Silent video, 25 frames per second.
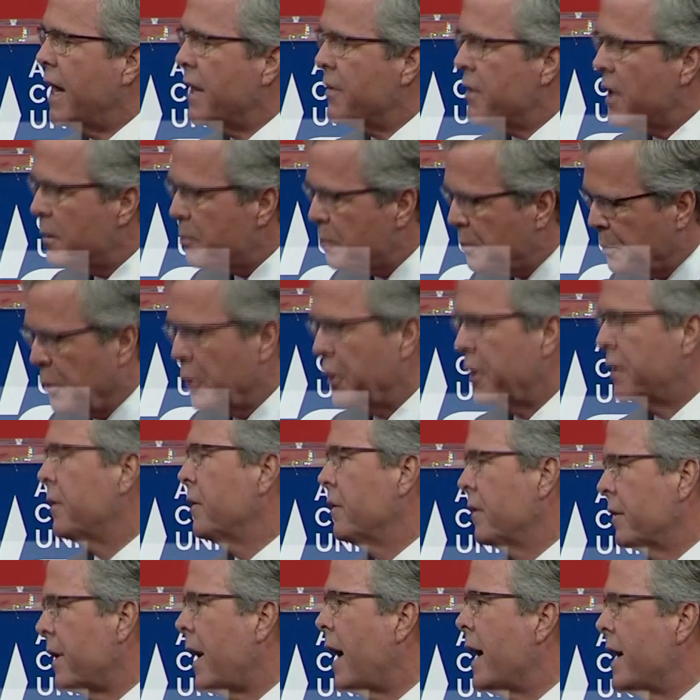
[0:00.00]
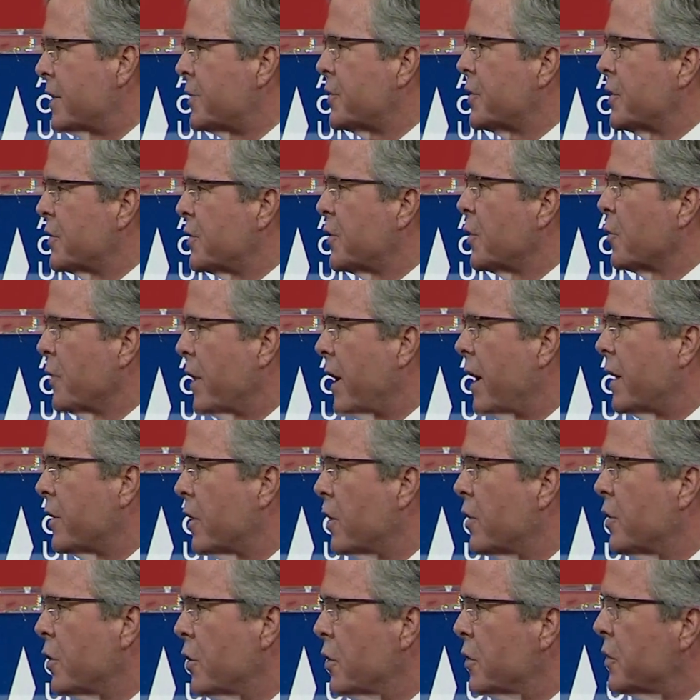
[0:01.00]
and then put ISIS around
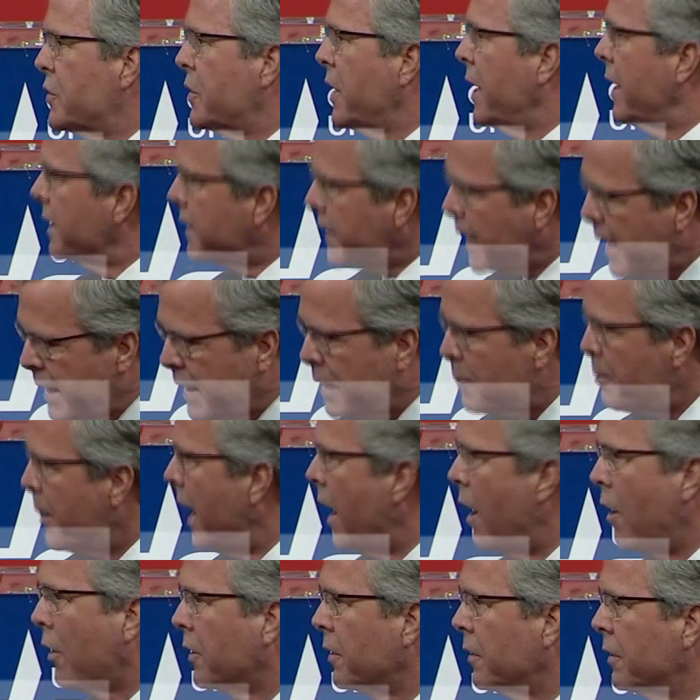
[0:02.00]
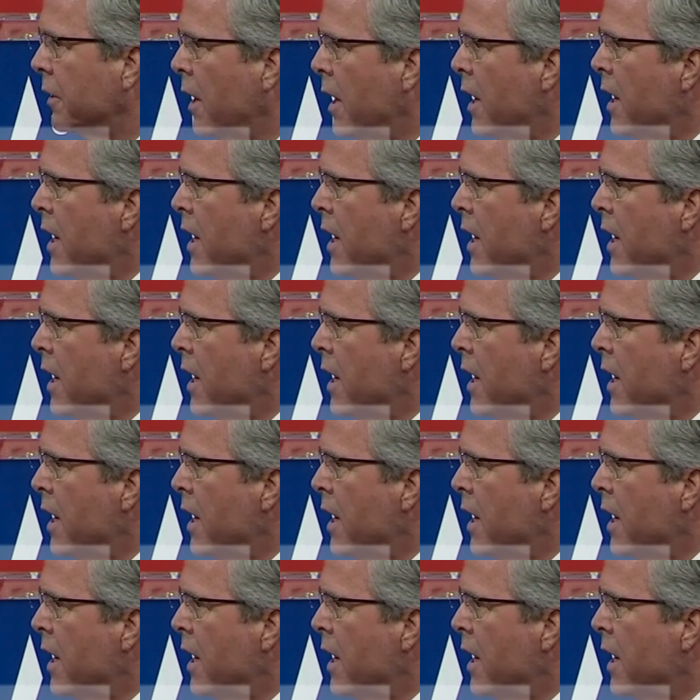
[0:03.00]
a noose and take them out.